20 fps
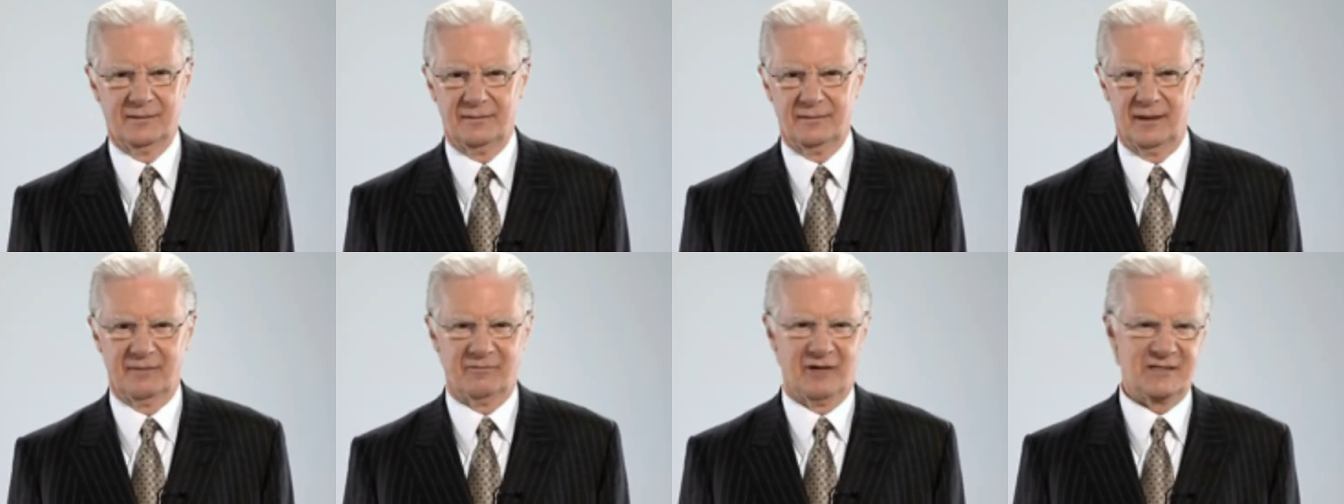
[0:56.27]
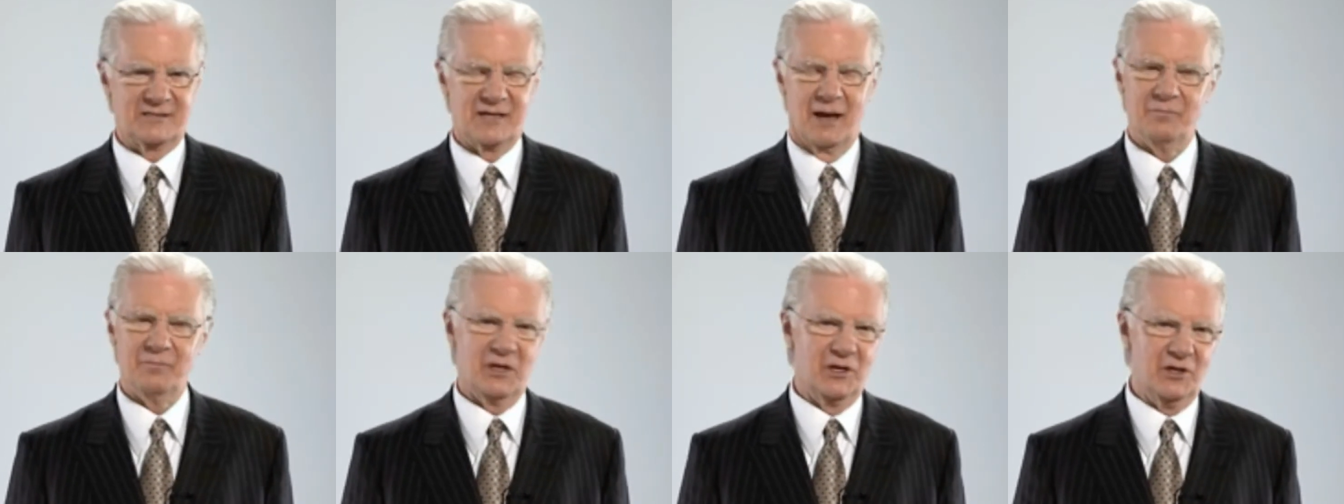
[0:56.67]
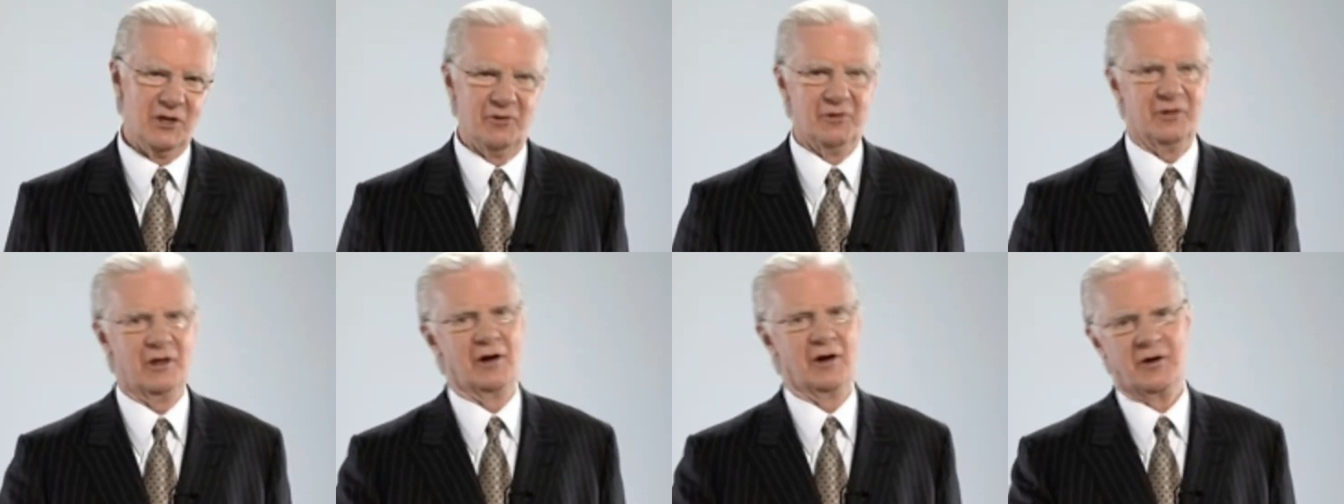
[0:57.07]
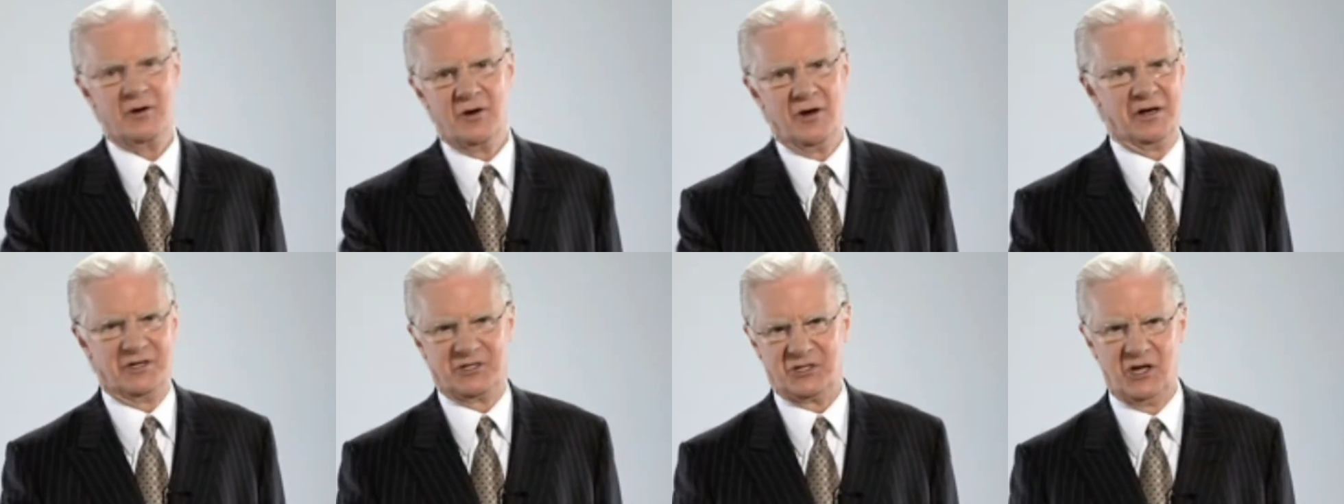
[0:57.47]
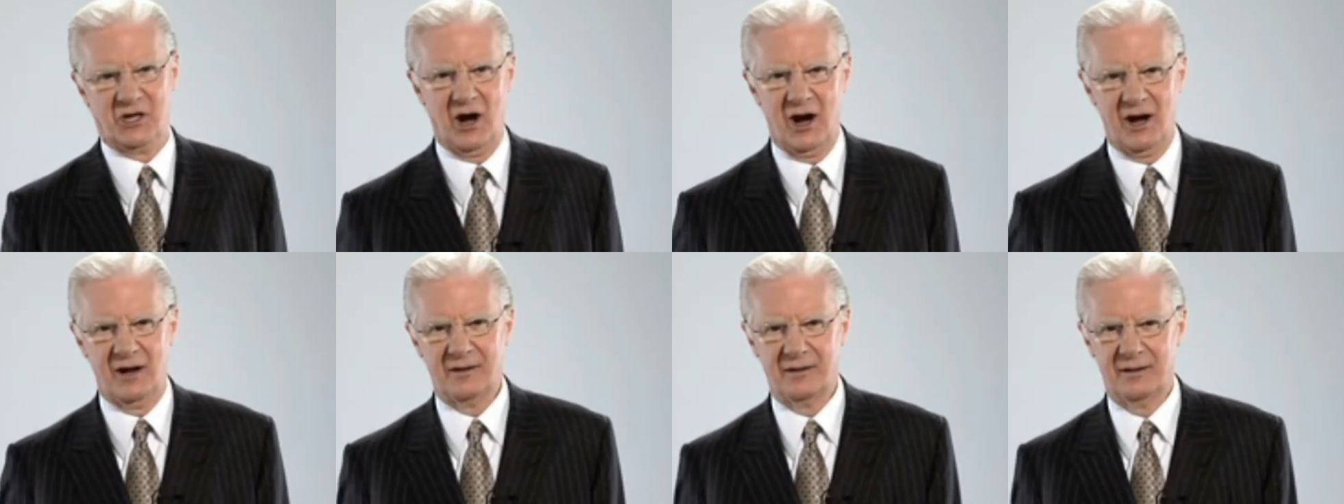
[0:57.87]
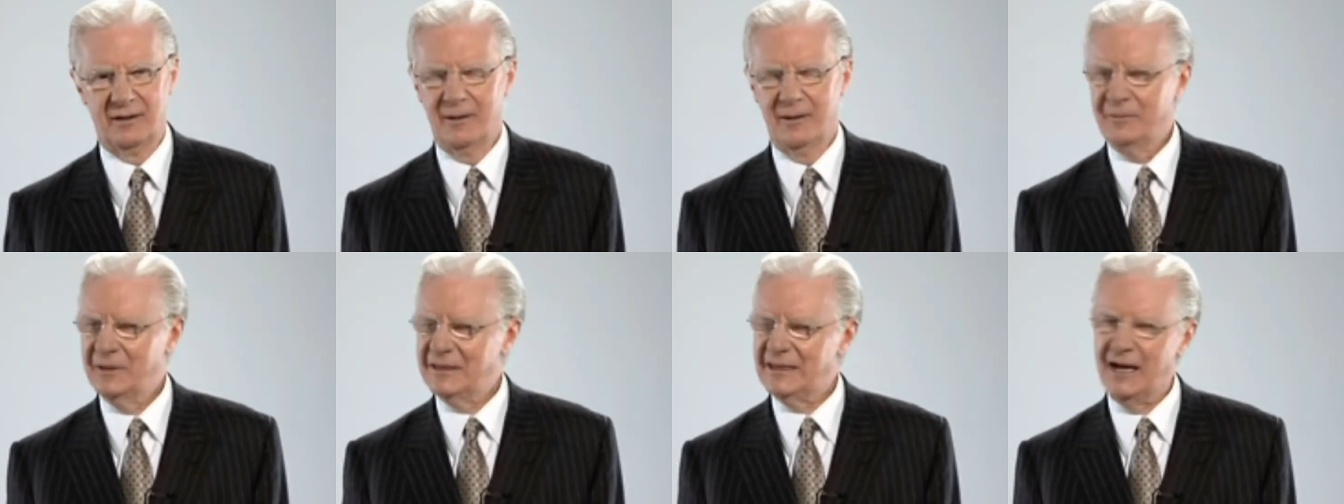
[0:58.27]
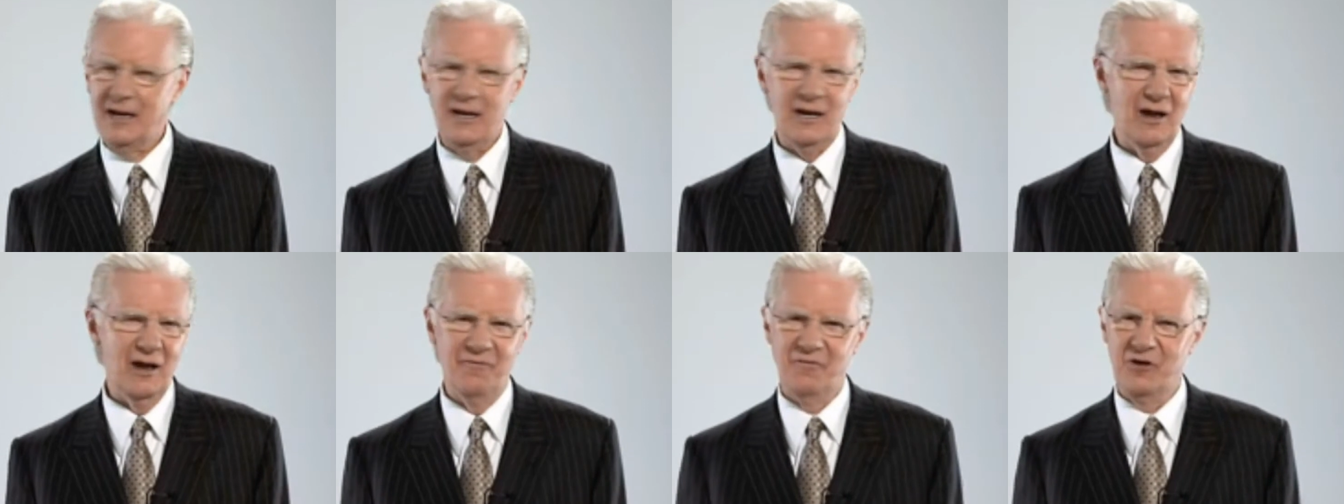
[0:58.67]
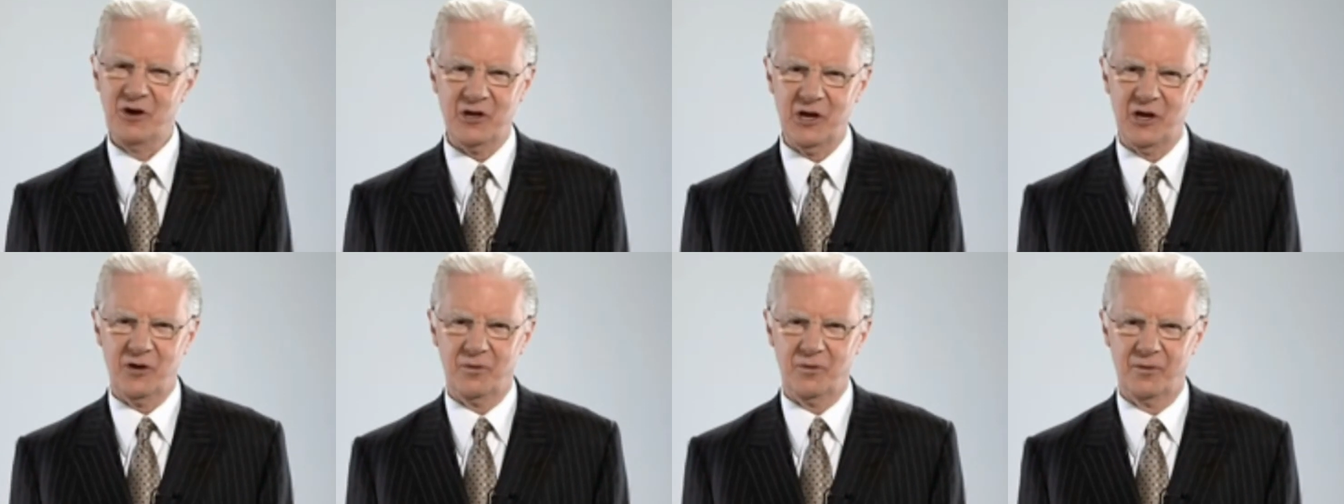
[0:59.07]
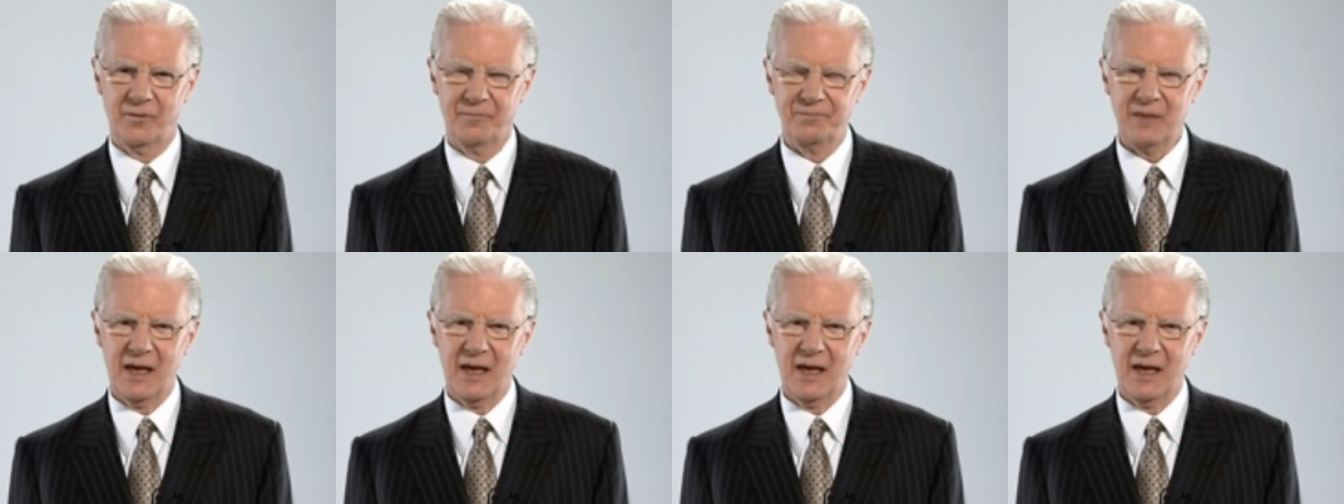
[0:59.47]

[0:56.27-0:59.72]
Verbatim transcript: They've got something to do and they're going to start. But they never do.